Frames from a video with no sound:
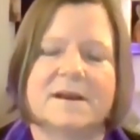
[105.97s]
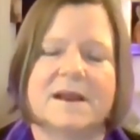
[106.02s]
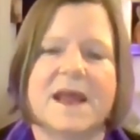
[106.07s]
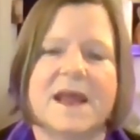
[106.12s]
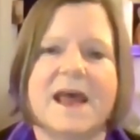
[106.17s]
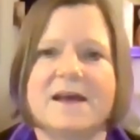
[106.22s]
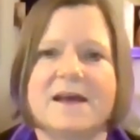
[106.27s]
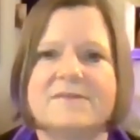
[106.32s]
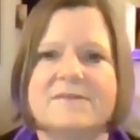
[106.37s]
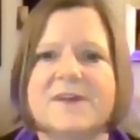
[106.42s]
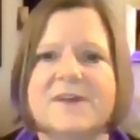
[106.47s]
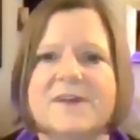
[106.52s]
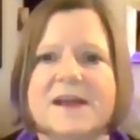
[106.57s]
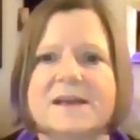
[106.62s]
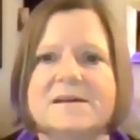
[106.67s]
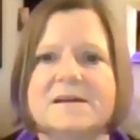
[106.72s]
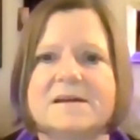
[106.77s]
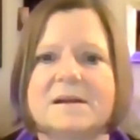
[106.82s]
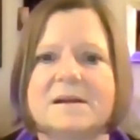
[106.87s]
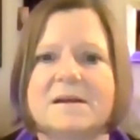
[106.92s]

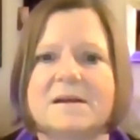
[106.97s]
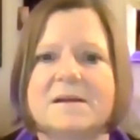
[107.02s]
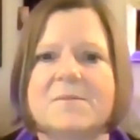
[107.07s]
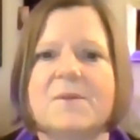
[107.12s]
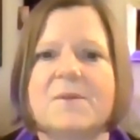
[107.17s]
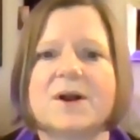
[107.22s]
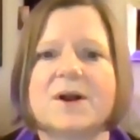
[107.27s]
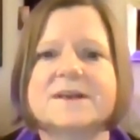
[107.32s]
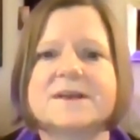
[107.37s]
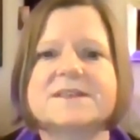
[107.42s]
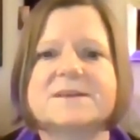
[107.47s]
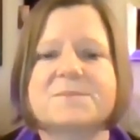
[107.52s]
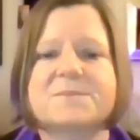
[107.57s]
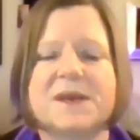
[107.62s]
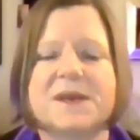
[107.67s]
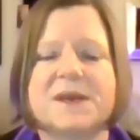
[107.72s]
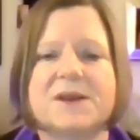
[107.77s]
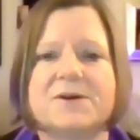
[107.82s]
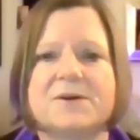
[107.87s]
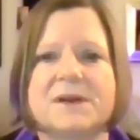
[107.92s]
Advent marks a
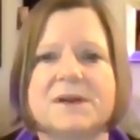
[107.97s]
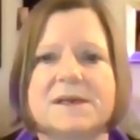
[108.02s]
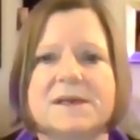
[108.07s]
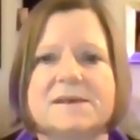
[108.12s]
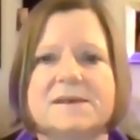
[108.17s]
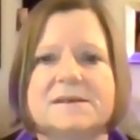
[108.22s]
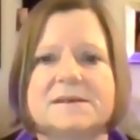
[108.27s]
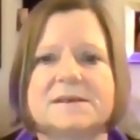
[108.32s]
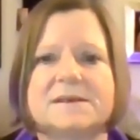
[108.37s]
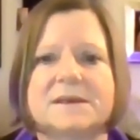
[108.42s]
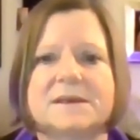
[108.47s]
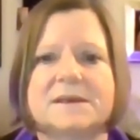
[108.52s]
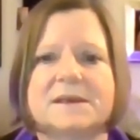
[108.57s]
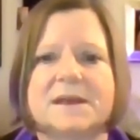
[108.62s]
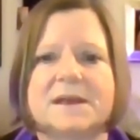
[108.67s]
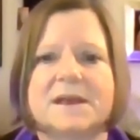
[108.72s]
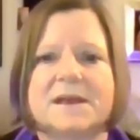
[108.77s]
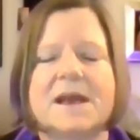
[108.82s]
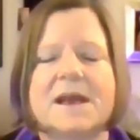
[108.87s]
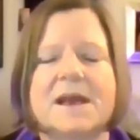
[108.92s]
period,
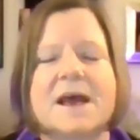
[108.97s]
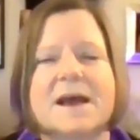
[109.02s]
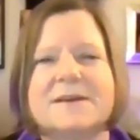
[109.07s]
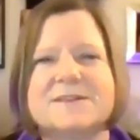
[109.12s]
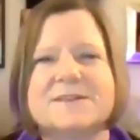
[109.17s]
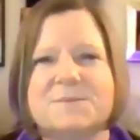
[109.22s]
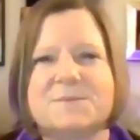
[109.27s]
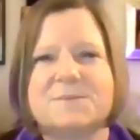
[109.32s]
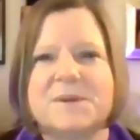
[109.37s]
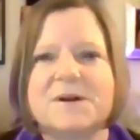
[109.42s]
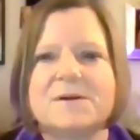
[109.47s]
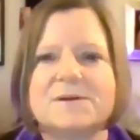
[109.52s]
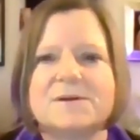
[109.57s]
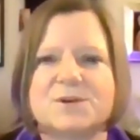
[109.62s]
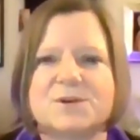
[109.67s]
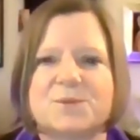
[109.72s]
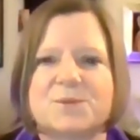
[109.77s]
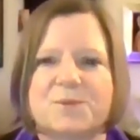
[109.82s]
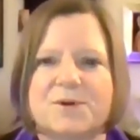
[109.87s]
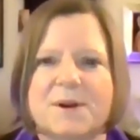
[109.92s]
a
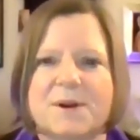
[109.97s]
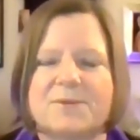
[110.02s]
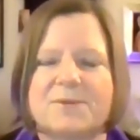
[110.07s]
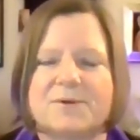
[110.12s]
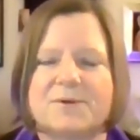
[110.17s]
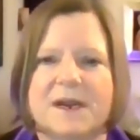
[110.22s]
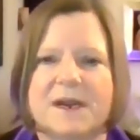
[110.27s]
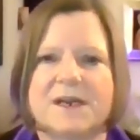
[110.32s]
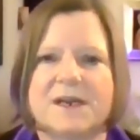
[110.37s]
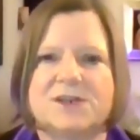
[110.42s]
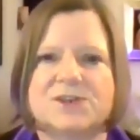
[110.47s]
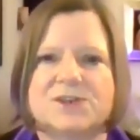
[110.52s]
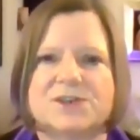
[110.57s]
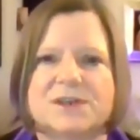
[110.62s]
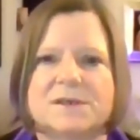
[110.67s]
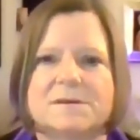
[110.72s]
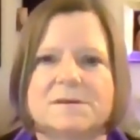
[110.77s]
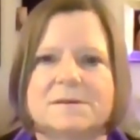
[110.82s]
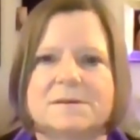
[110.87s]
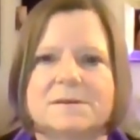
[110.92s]
spiritual
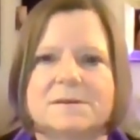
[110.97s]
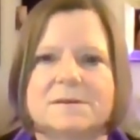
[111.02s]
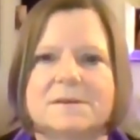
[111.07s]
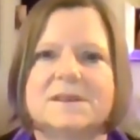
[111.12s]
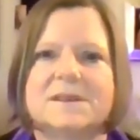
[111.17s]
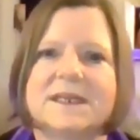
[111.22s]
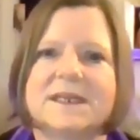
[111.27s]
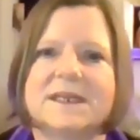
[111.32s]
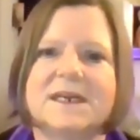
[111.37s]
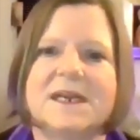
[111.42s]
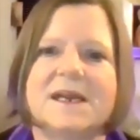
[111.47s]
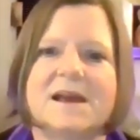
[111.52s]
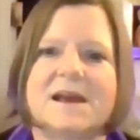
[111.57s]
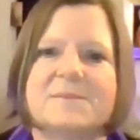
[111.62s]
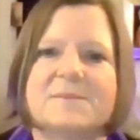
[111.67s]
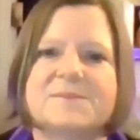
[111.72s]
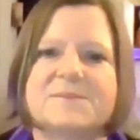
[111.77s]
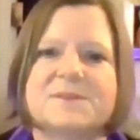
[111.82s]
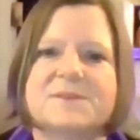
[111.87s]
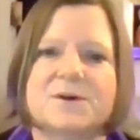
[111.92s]
preparation leading
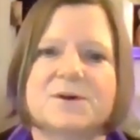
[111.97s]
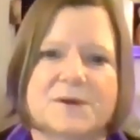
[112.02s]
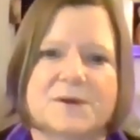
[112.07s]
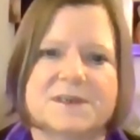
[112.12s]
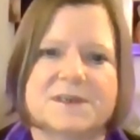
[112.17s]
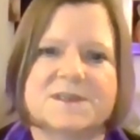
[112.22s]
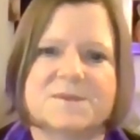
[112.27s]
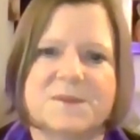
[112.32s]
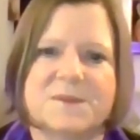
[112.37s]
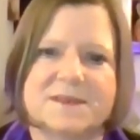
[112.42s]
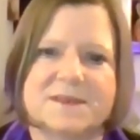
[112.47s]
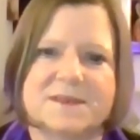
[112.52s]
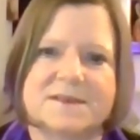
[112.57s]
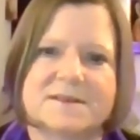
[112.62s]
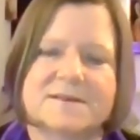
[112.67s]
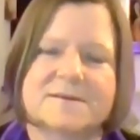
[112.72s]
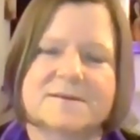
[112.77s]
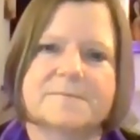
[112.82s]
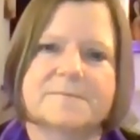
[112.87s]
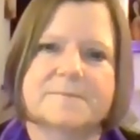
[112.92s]
up to Christmas,
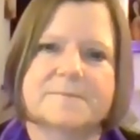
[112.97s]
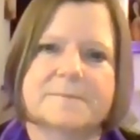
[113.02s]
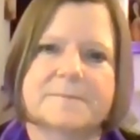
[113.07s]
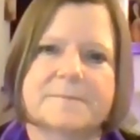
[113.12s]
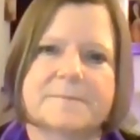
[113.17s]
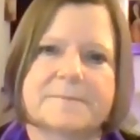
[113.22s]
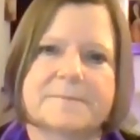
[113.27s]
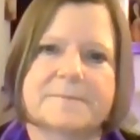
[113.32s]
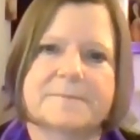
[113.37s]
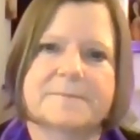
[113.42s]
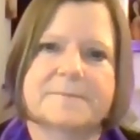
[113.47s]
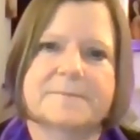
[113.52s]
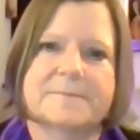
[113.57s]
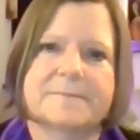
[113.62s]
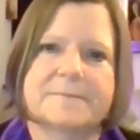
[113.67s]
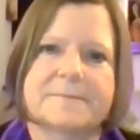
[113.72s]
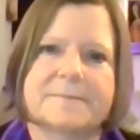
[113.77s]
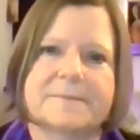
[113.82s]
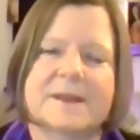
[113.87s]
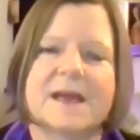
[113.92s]

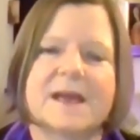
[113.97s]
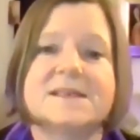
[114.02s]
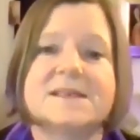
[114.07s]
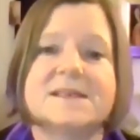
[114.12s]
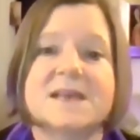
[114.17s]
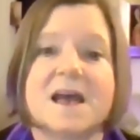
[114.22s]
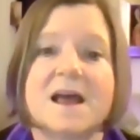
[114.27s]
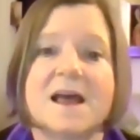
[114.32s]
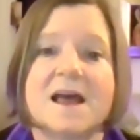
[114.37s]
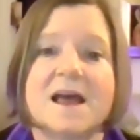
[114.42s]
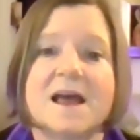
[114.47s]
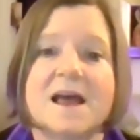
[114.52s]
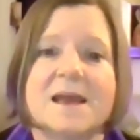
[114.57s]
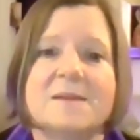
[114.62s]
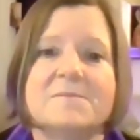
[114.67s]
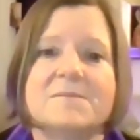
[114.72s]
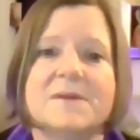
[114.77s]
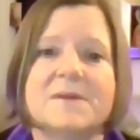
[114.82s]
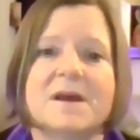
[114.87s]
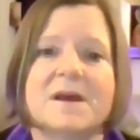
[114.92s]
a
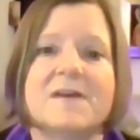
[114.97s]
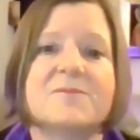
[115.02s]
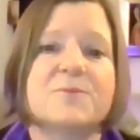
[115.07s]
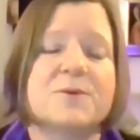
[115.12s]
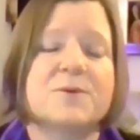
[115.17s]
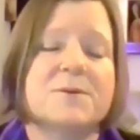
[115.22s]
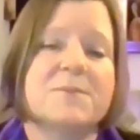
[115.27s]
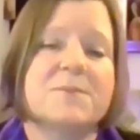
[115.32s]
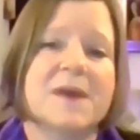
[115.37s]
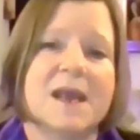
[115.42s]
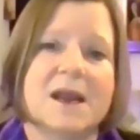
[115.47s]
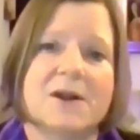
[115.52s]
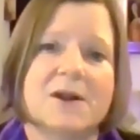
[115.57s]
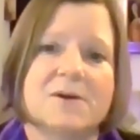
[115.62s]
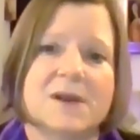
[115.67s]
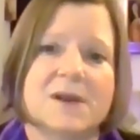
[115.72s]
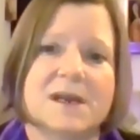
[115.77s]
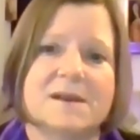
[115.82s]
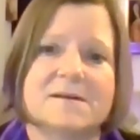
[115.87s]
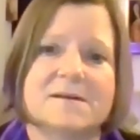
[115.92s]
time of
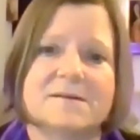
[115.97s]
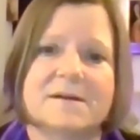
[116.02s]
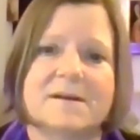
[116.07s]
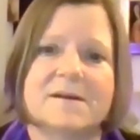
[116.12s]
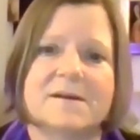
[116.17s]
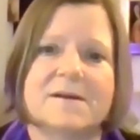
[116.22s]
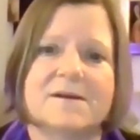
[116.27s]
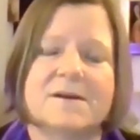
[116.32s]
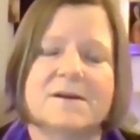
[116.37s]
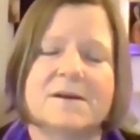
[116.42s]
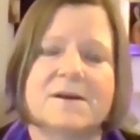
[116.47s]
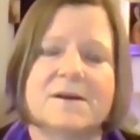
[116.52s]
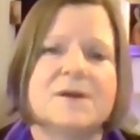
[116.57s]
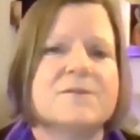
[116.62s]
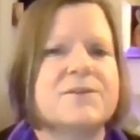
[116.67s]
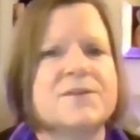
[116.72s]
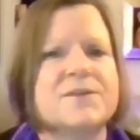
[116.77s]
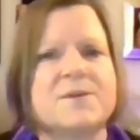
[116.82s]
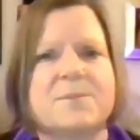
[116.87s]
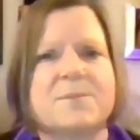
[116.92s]
preparing
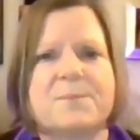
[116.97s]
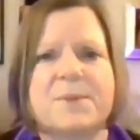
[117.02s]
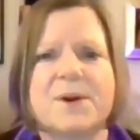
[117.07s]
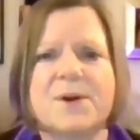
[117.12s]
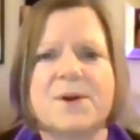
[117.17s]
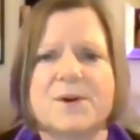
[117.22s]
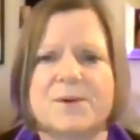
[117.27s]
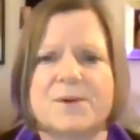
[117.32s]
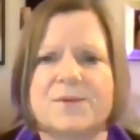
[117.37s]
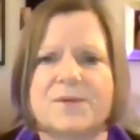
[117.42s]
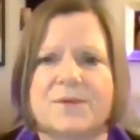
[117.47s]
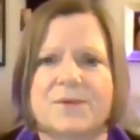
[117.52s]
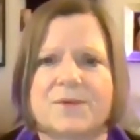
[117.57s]
for the birth